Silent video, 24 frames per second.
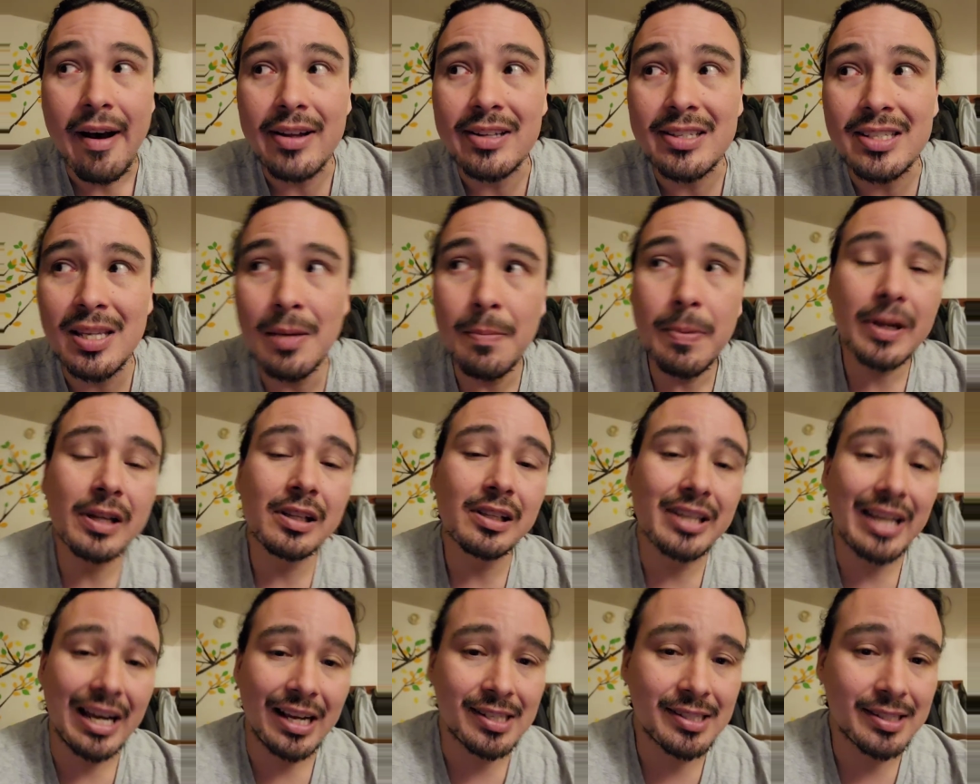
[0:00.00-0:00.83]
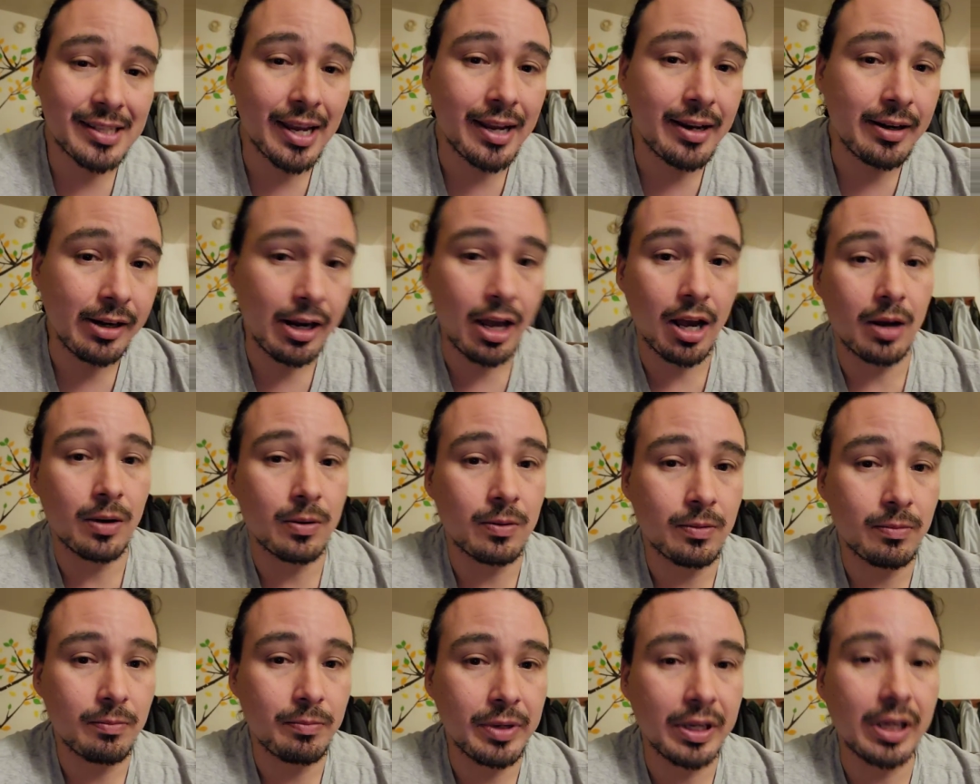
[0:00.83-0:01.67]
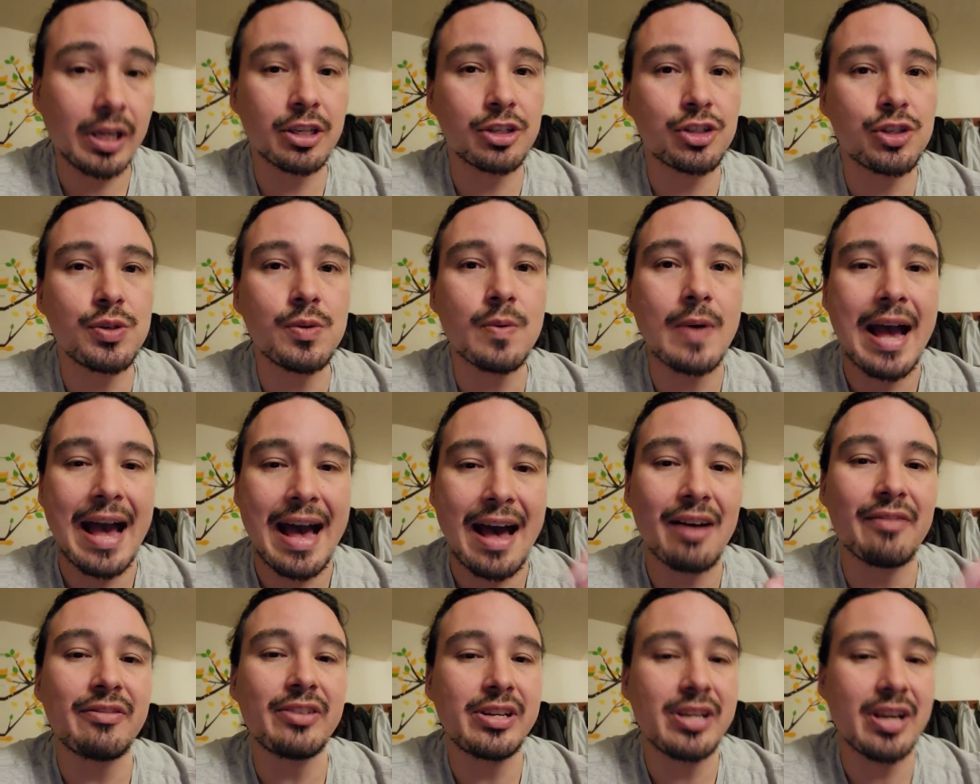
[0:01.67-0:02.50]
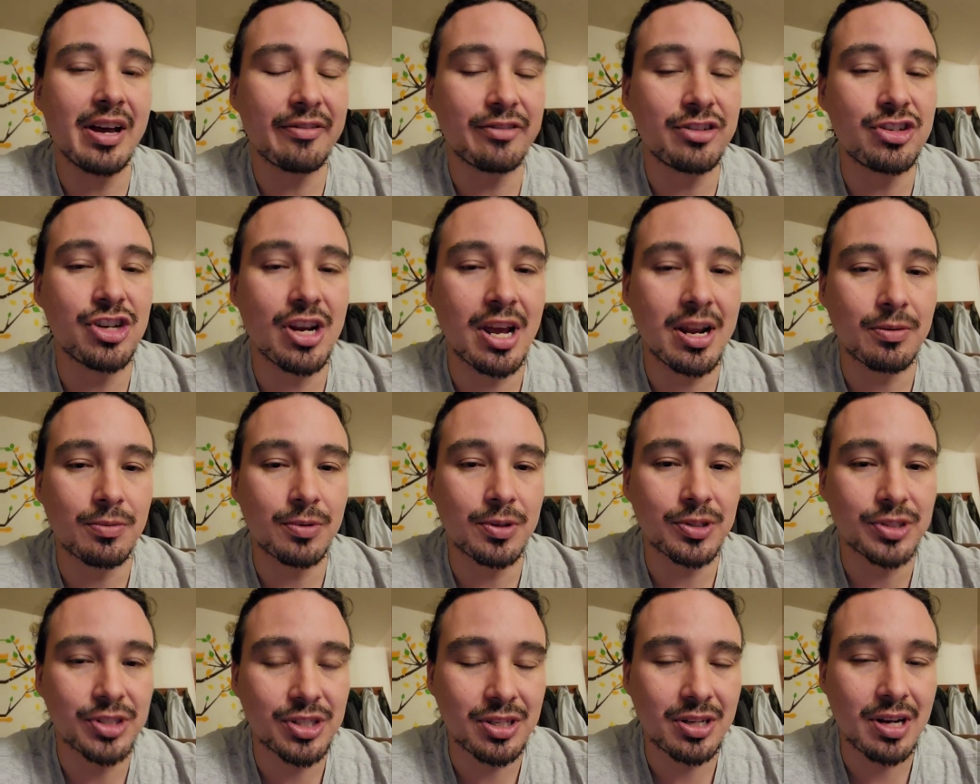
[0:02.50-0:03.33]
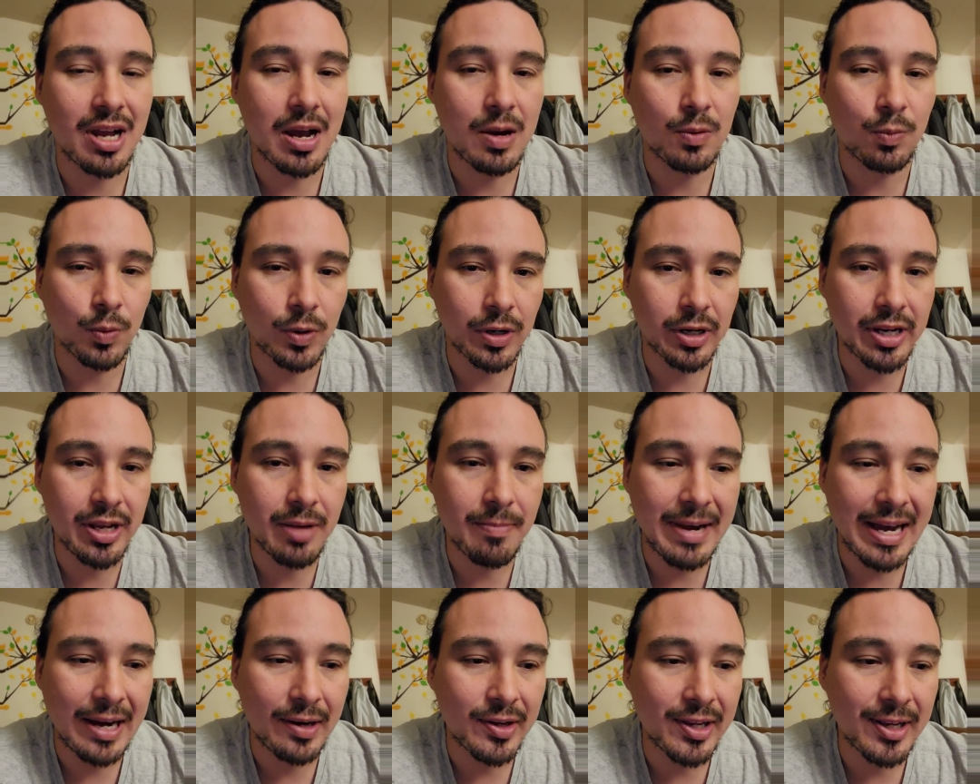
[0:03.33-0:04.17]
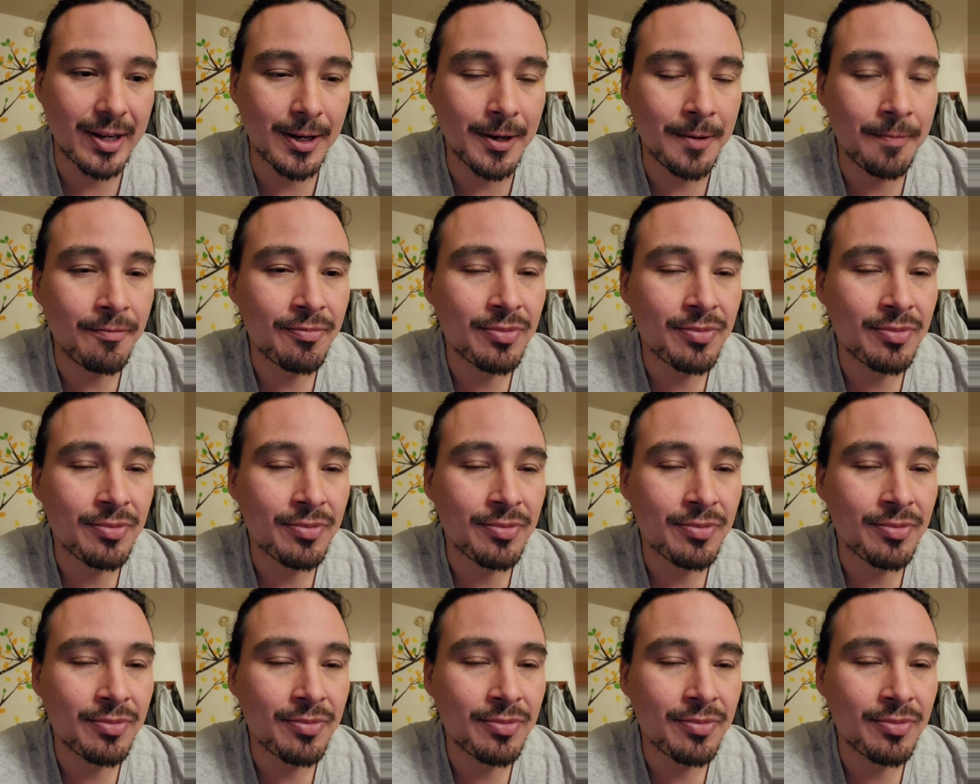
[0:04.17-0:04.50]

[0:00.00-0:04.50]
Typically I say no, because you have enough generals to not worry about it.